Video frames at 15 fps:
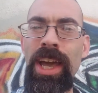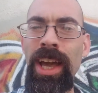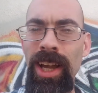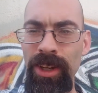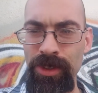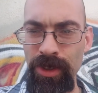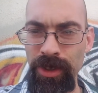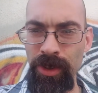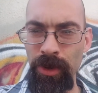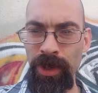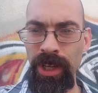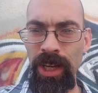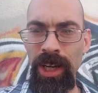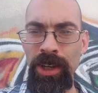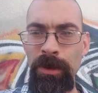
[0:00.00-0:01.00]
actually
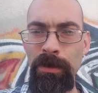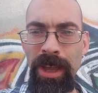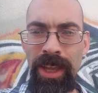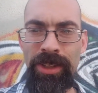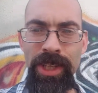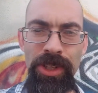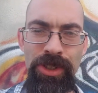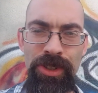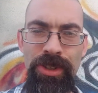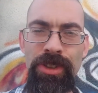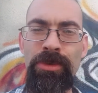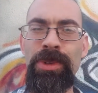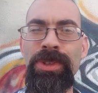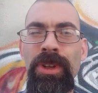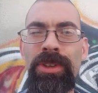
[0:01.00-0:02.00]
going on and pay attention to
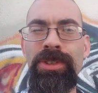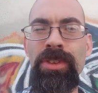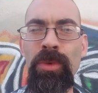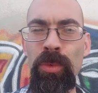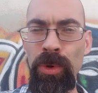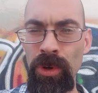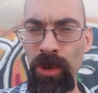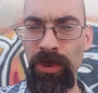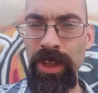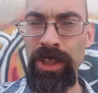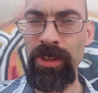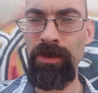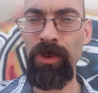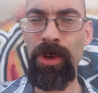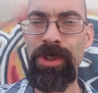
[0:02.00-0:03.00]
the results of the world,
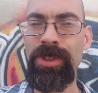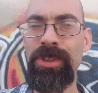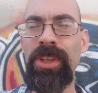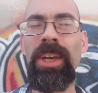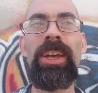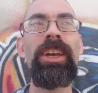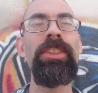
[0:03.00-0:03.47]
not the voice,